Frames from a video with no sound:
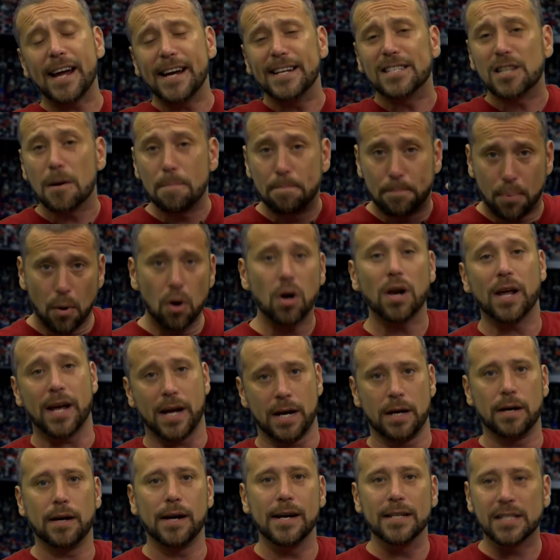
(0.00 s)
He's a bully.
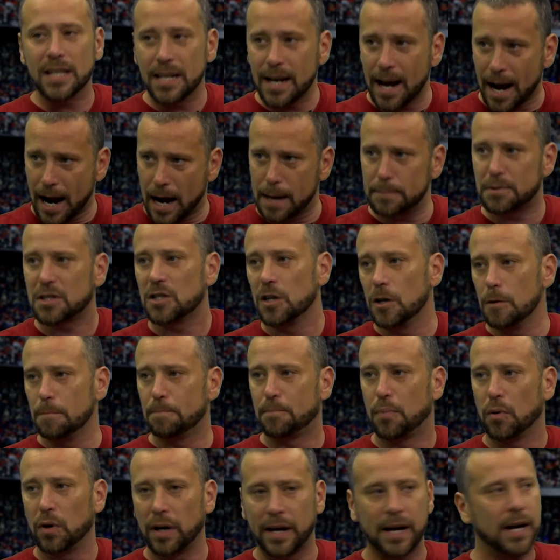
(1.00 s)
He's an absolute
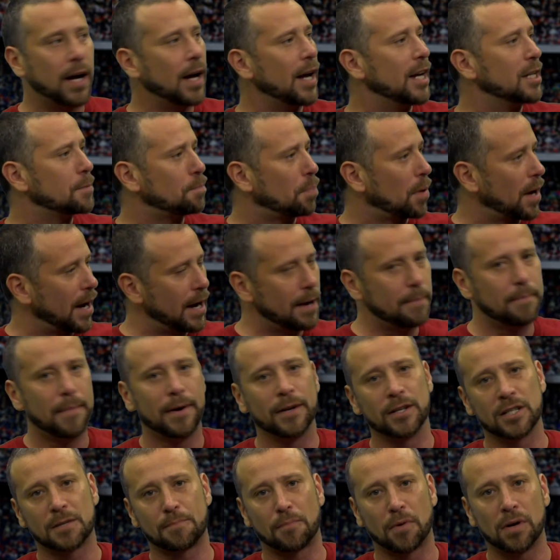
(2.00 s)
bully. He's playing
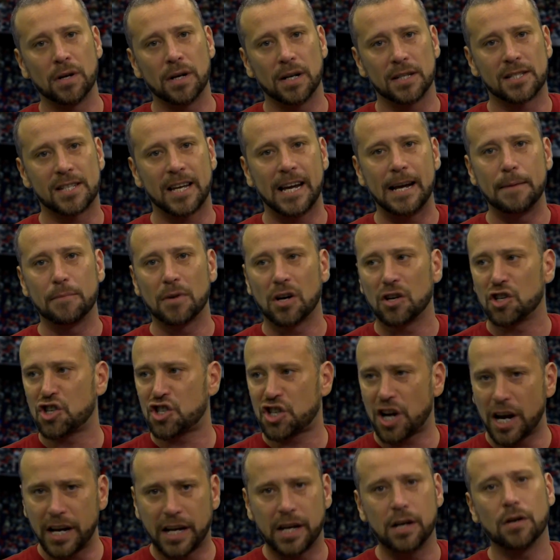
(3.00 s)
Middlesbrough, a team that are
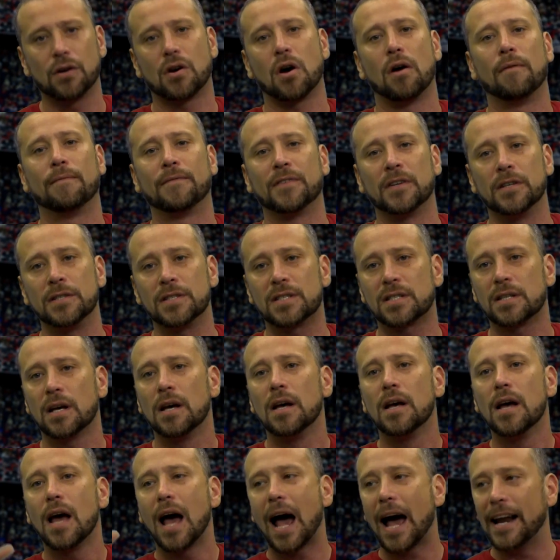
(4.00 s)
shaking in confidence,
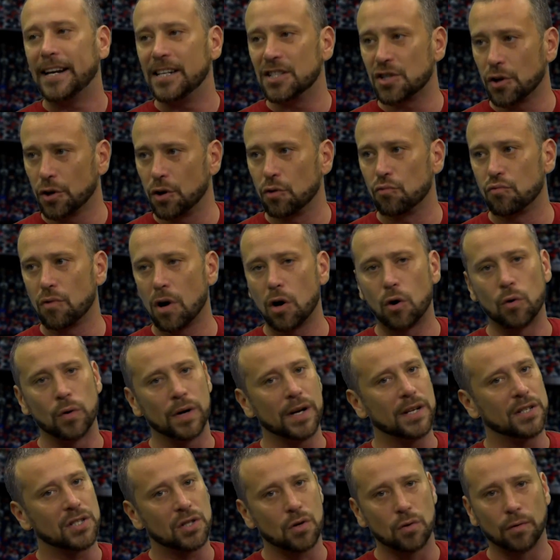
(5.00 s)
and he's on a roll.
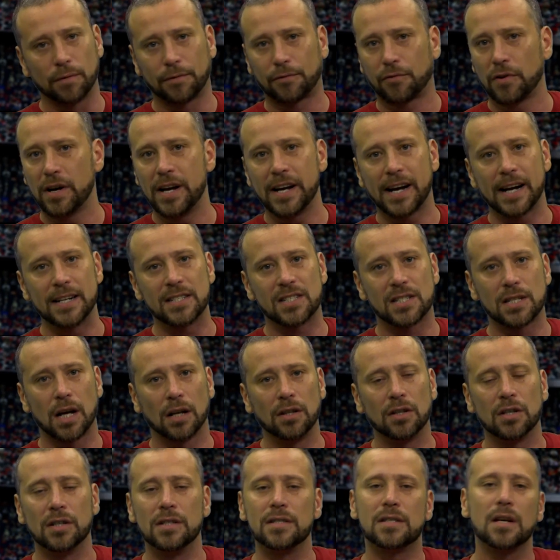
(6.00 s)
He scored 3 against
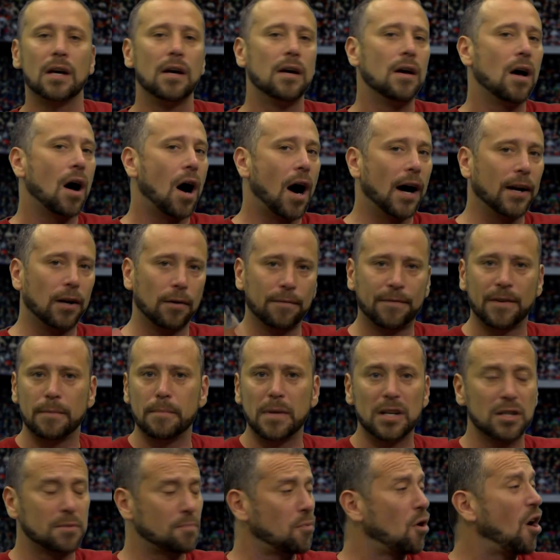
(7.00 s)
Sunderland. I don't think
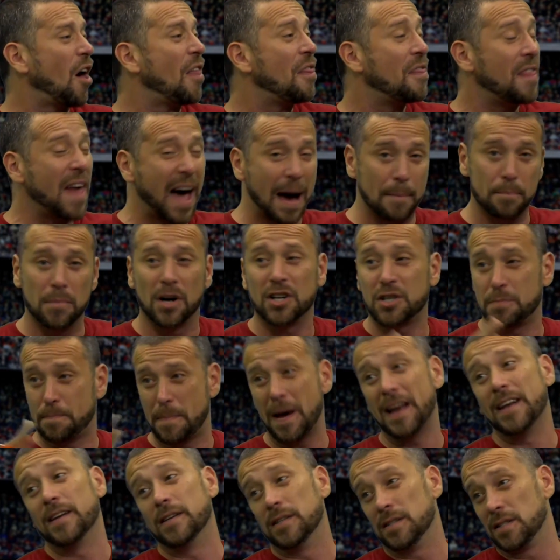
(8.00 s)
Middlesbrough are that much
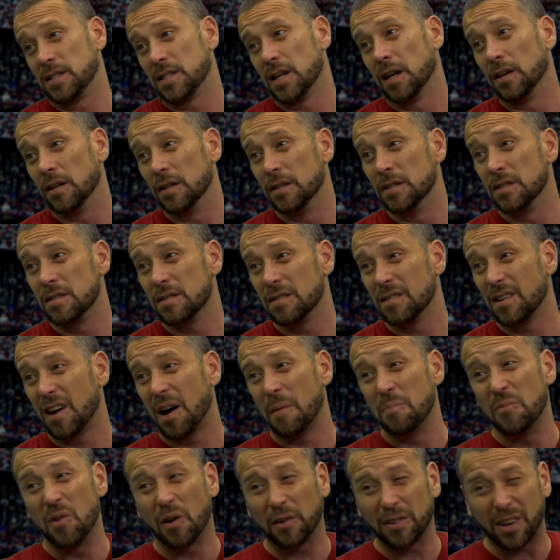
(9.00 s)
better than Sunderland.
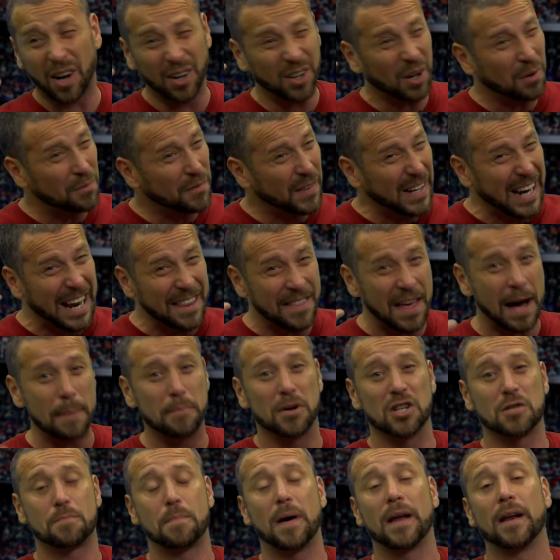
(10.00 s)
I don't think they're that
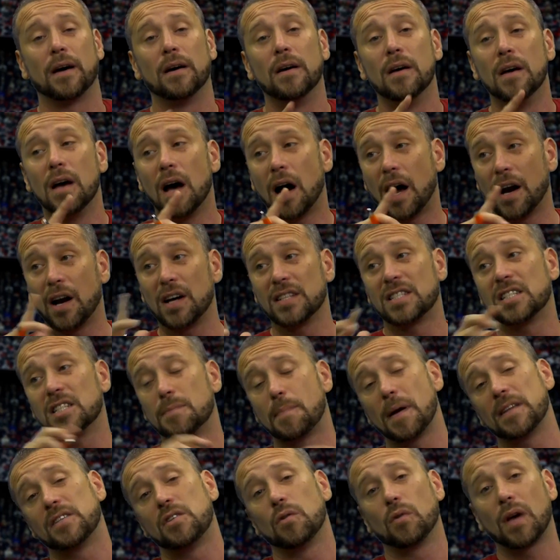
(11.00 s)
much better, and I
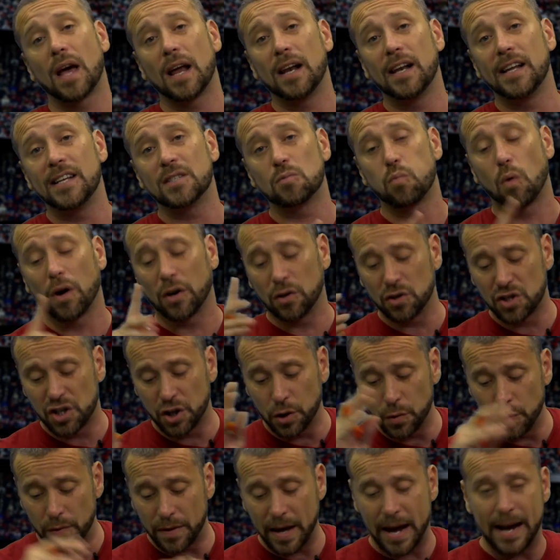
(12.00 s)
suspect he'll get at least 1 or
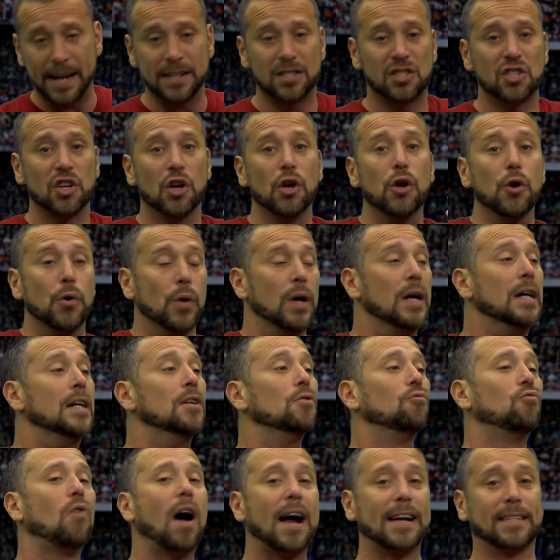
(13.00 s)
2 there too.
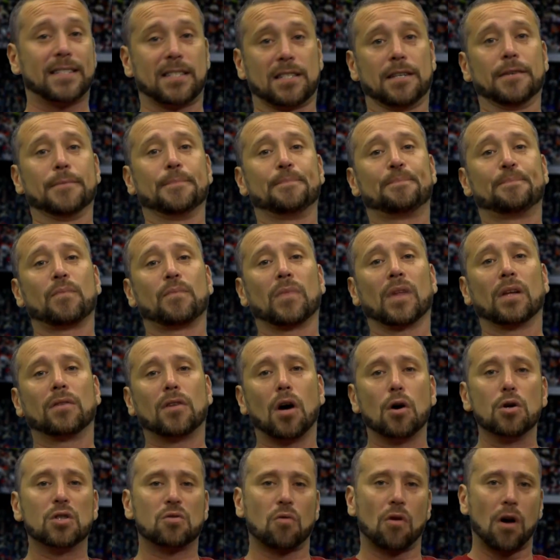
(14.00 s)
Right,
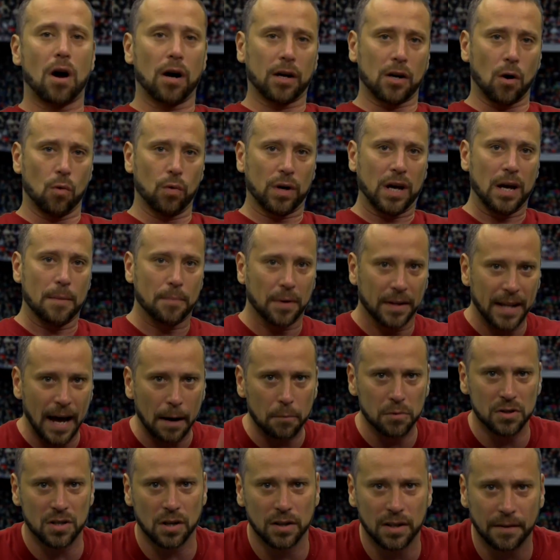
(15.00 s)
those were our goalkeeper. That
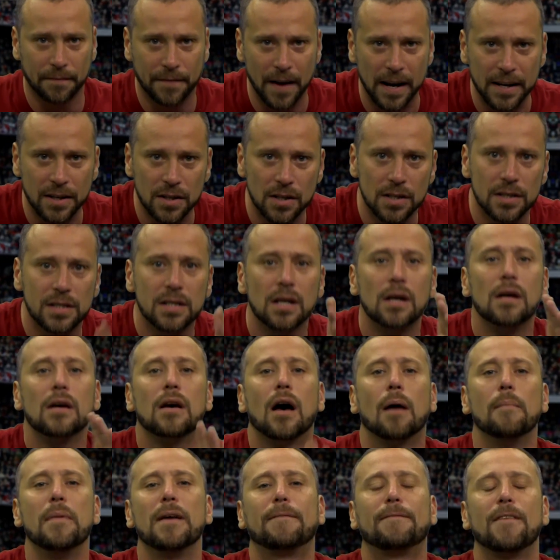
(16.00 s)
was our defenders,
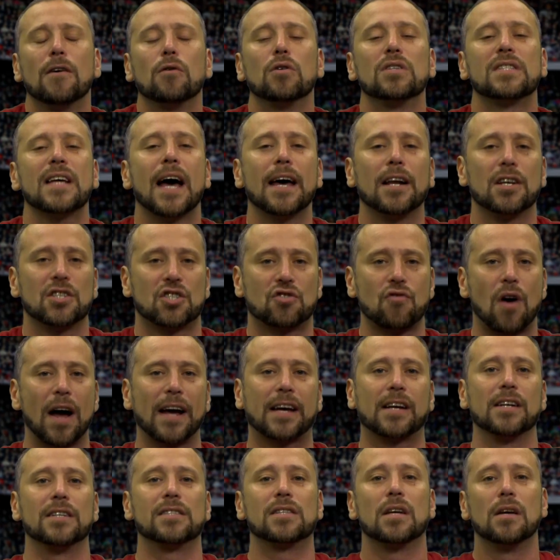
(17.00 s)
our midfielders, and our
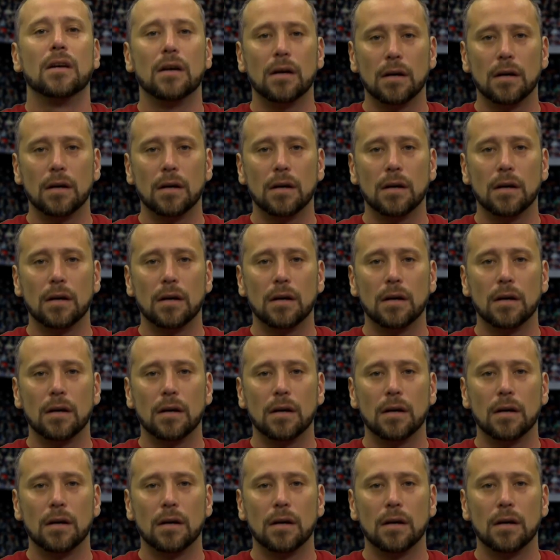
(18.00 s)
strikers.